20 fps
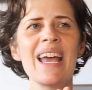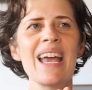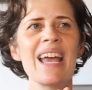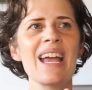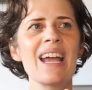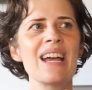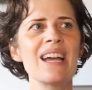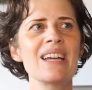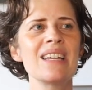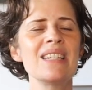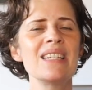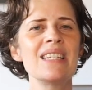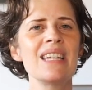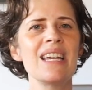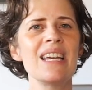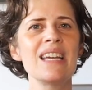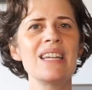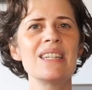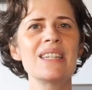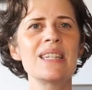And
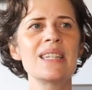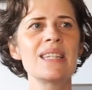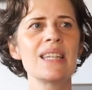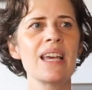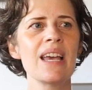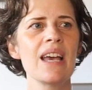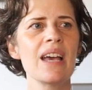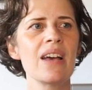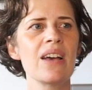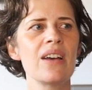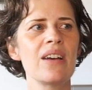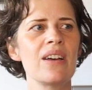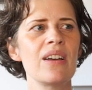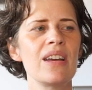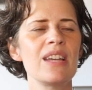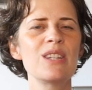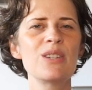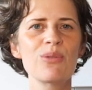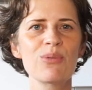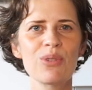it's a